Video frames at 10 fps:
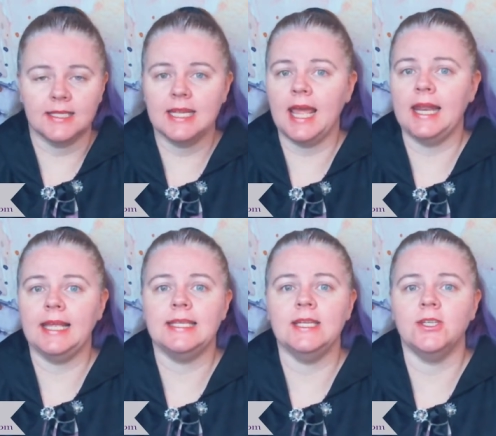any
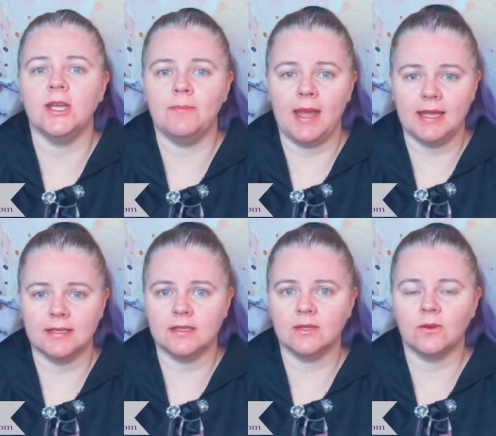
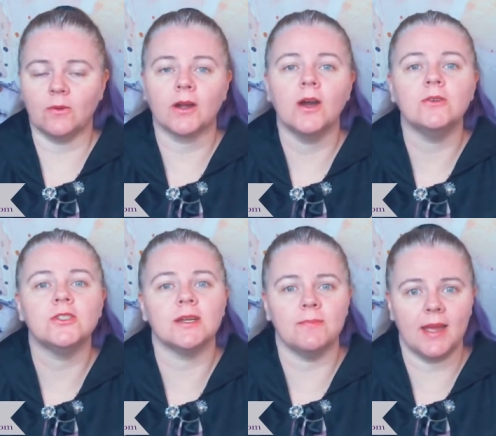teaching-based or
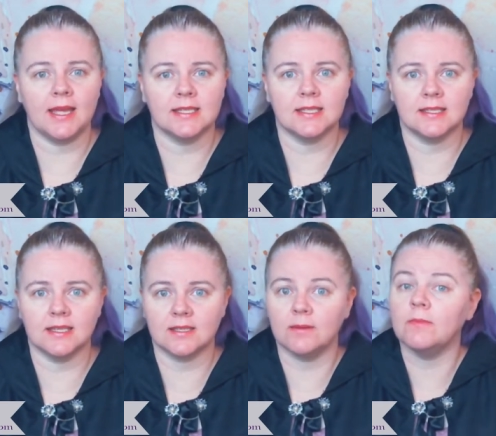coaching-based
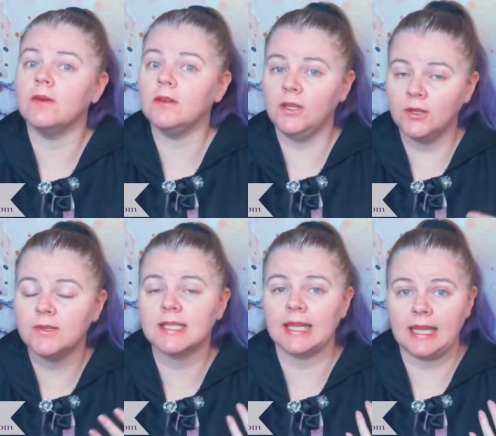system.
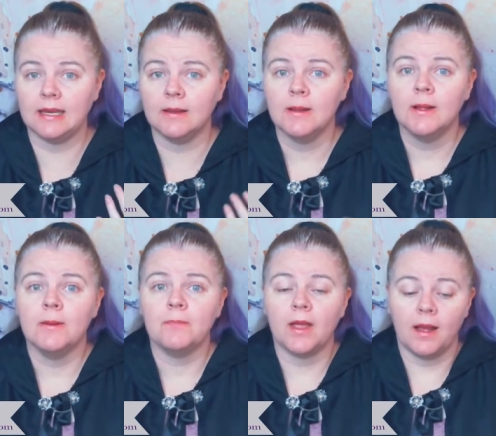Use lead.
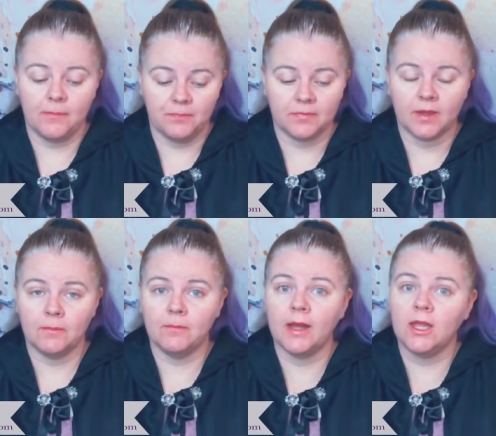
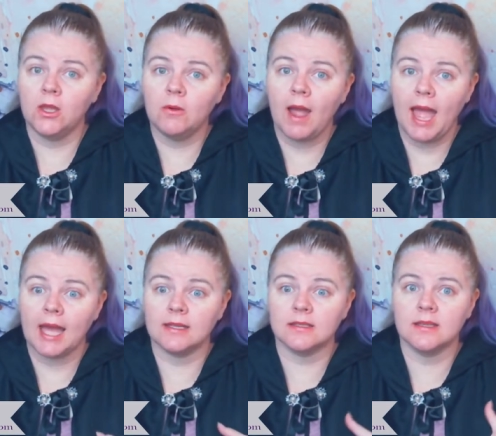But you
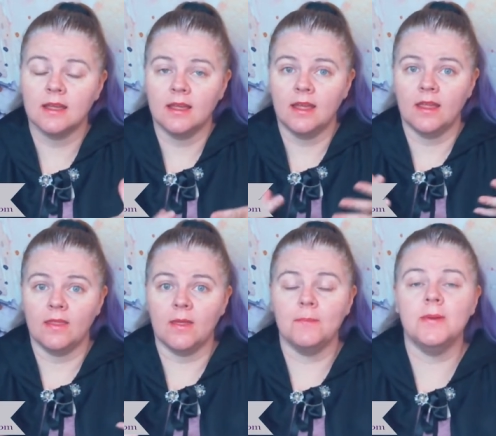as
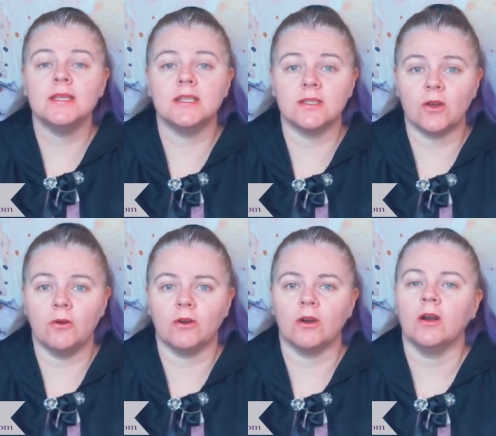the business
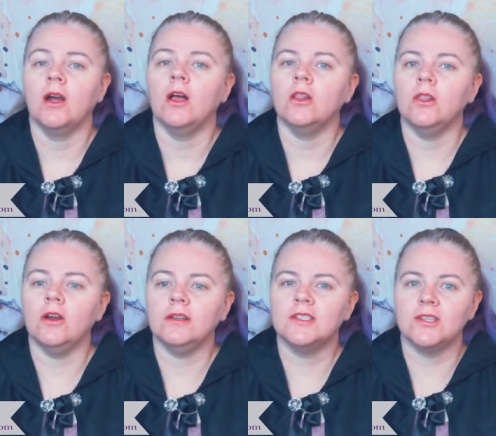owner,
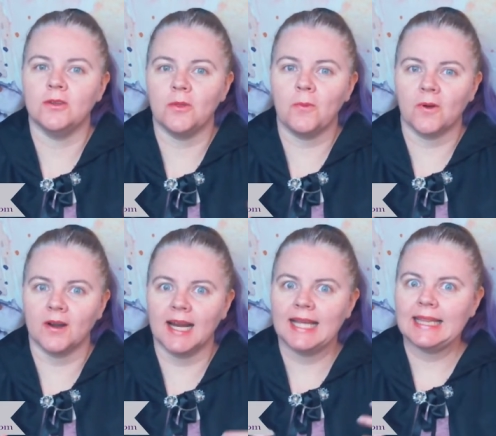look to the
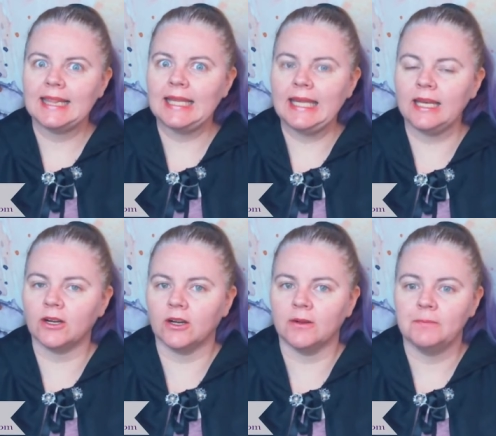word
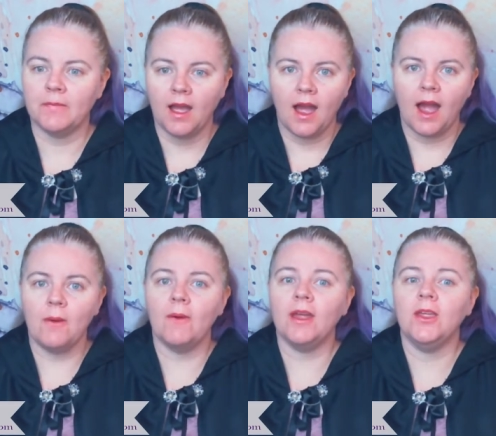leader. I
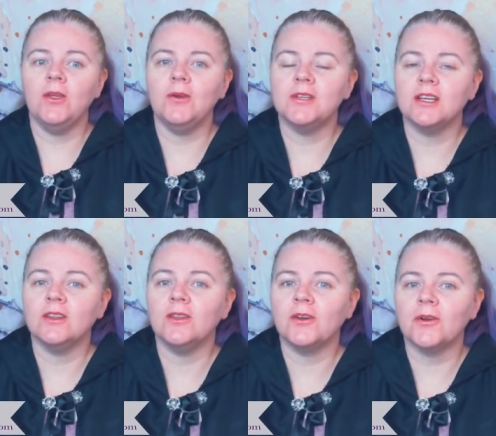want you to
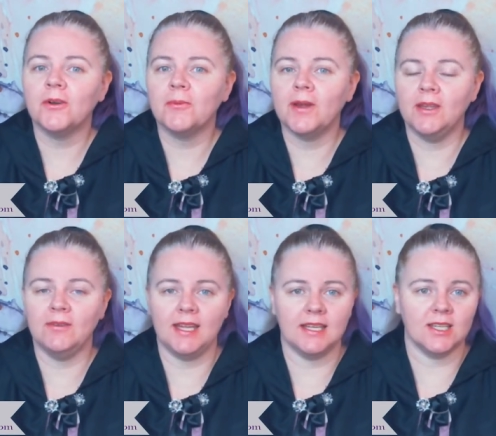learn what you
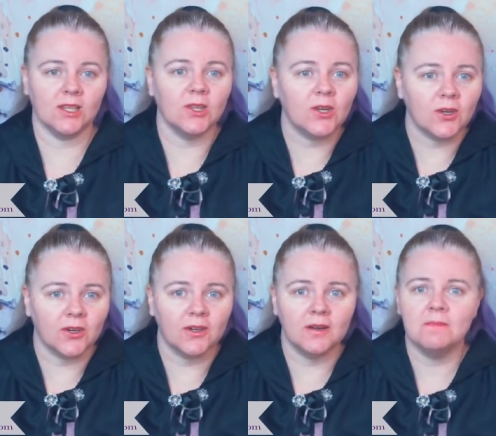need to
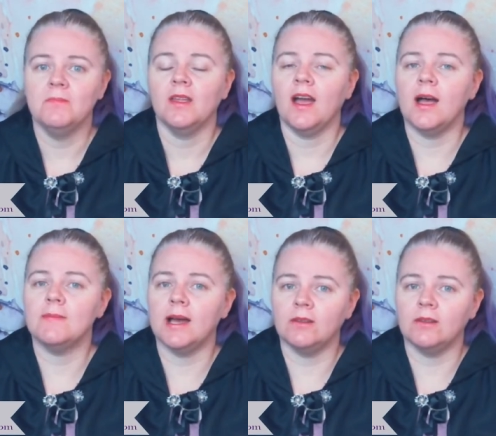learn about